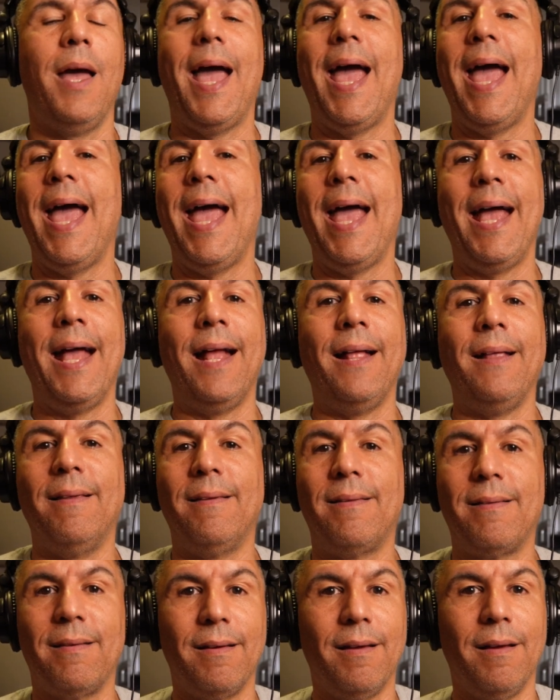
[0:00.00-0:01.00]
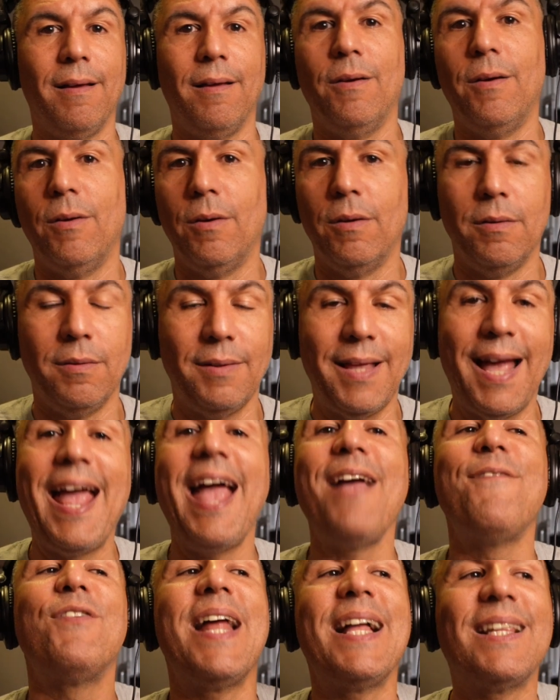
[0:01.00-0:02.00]
and
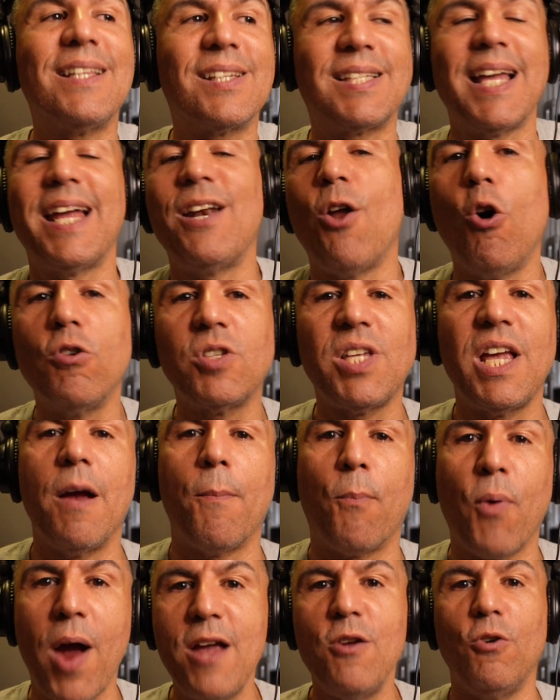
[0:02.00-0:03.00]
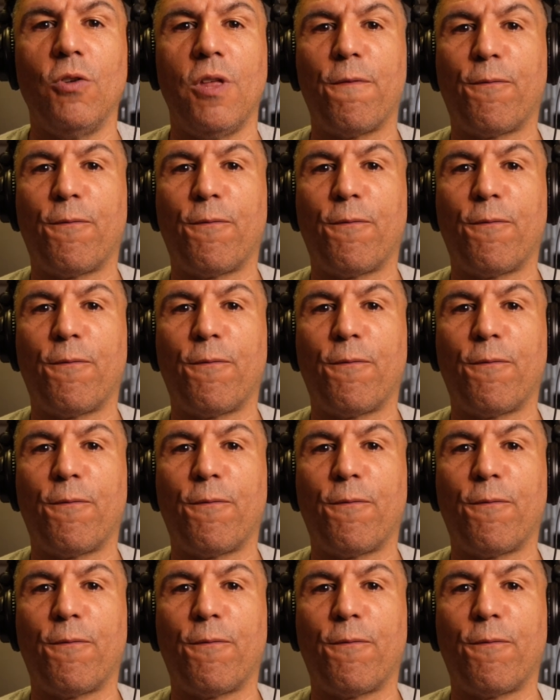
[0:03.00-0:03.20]
they even had to send Jose Abreu,